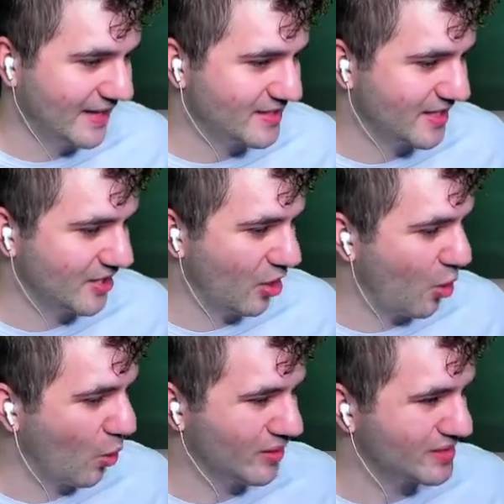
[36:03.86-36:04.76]
to kill a
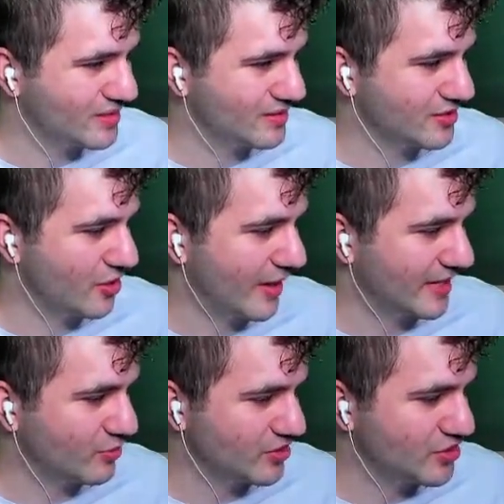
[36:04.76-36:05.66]
horse. So I
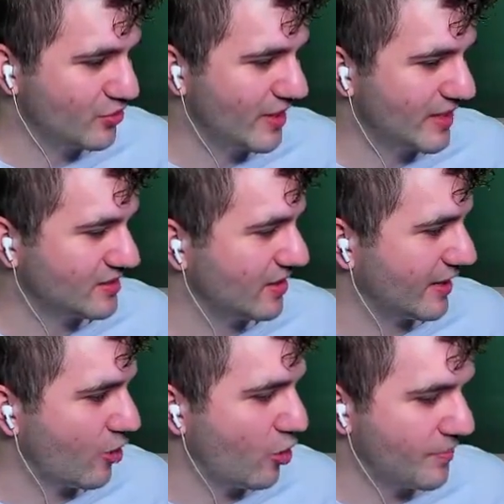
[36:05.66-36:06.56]
guess we'll just do this and
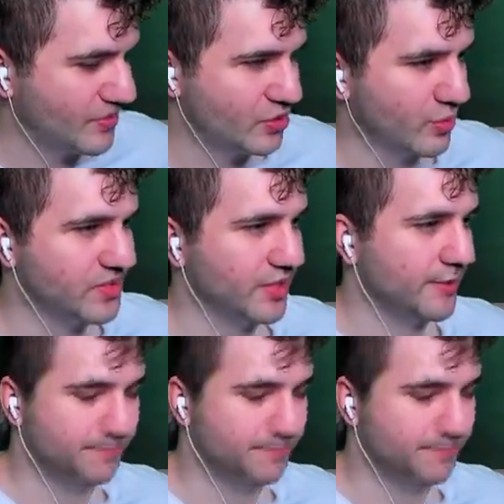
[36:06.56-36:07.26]
hold up the Soaring City.